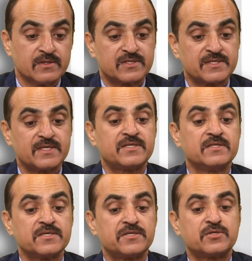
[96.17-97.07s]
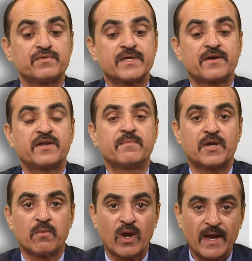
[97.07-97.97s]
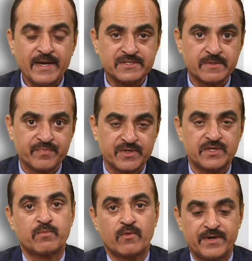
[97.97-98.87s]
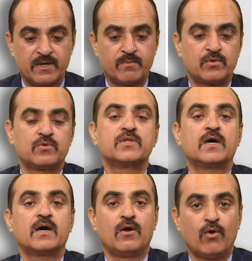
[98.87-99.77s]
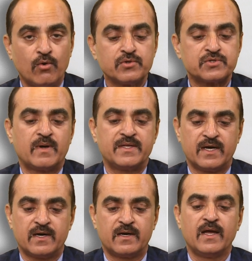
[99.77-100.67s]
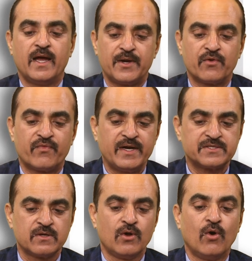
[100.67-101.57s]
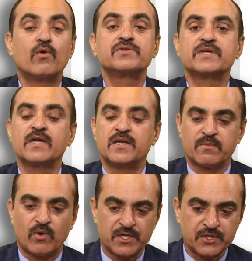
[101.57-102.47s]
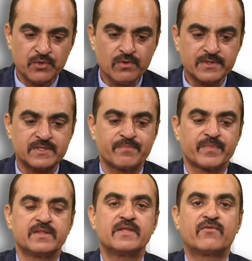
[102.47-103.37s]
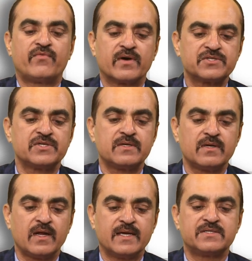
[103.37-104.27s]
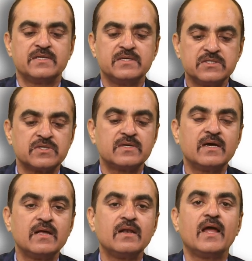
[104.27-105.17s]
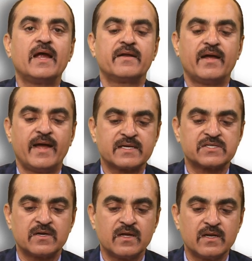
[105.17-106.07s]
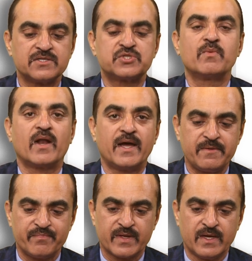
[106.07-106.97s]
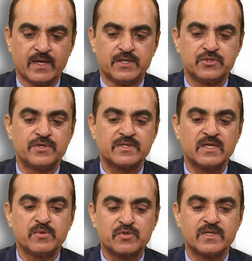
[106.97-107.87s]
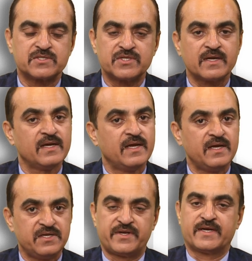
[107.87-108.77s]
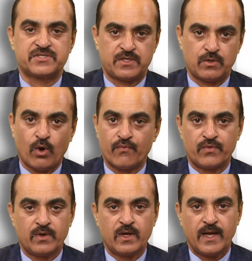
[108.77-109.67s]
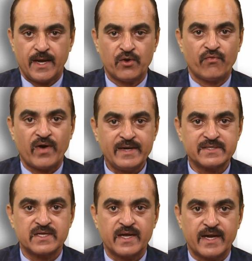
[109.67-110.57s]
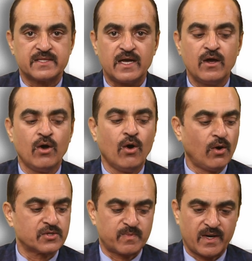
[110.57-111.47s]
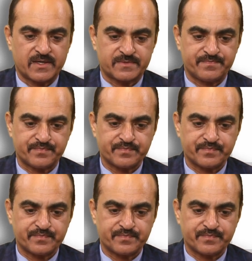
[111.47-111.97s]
So such as synthesis of secondary metabolites, these are provided to the host by the endophytes, or signaling molecules that function as internal and external stimuli during the mutualistic interaction of endophytes and the host plants.